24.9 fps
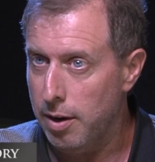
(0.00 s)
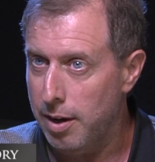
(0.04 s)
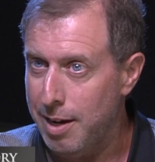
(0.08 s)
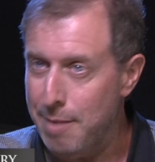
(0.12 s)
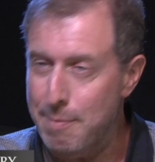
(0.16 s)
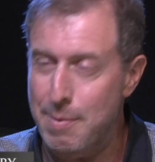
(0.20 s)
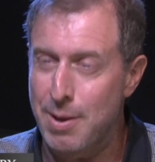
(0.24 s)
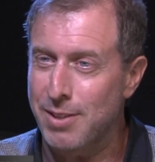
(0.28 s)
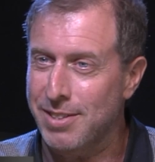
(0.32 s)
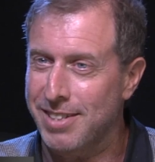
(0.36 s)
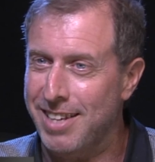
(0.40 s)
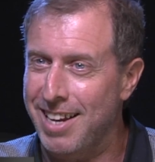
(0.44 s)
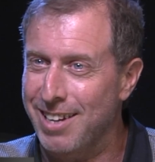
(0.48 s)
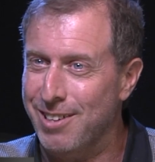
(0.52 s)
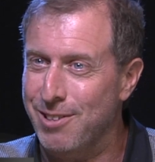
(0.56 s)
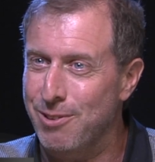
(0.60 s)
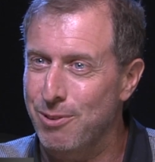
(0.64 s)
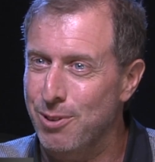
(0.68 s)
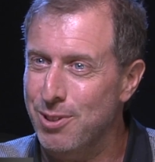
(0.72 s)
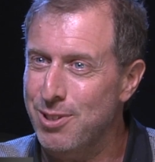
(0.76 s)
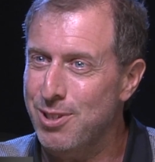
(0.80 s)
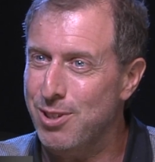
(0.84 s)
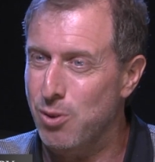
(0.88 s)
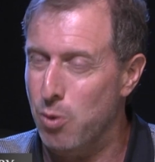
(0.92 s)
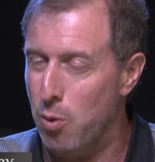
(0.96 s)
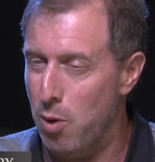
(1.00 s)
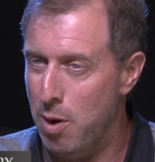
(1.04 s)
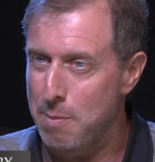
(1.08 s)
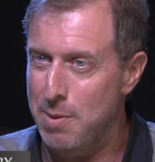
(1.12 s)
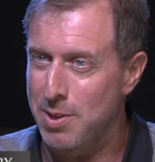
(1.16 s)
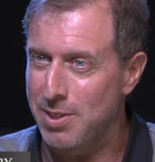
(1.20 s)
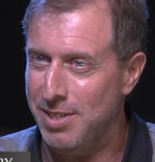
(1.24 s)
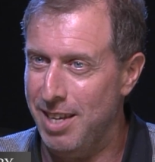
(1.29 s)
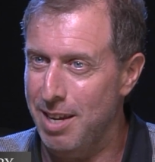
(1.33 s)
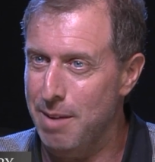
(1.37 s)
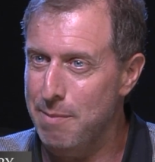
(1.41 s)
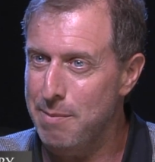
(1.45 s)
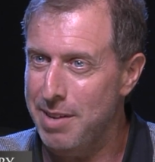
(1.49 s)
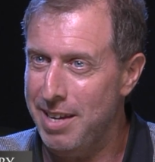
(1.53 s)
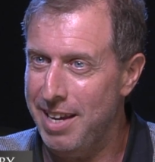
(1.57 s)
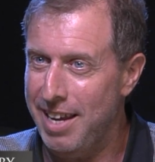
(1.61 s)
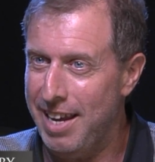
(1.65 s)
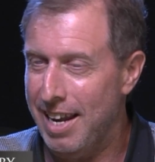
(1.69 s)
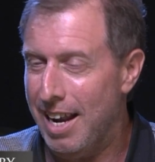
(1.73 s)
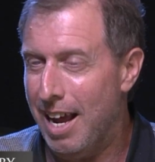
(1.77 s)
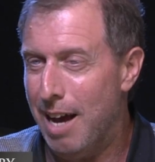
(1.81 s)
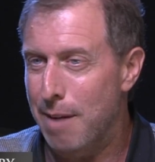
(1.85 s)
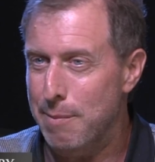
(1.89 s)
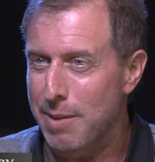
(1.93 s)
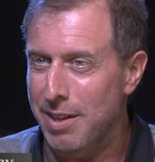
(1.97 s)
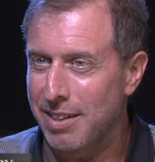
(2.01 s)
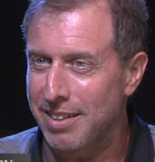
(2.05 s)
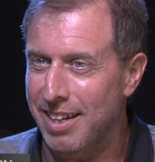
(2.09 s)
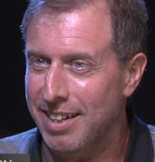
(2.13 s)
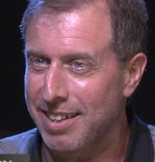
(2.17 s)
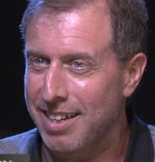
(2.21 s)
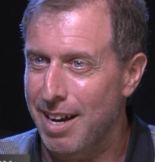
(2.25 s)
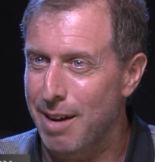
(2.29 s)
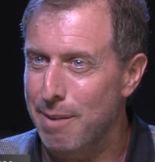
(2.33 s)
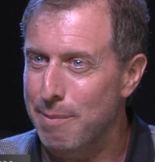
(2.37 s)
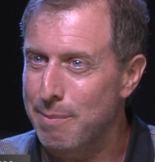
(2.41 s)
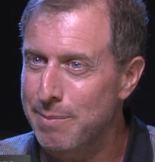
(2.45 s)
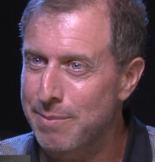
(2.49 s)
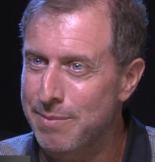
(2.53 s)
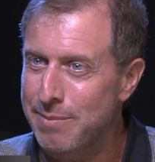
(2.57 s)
email is kind of cool. It's toymuseum@hotmail.com.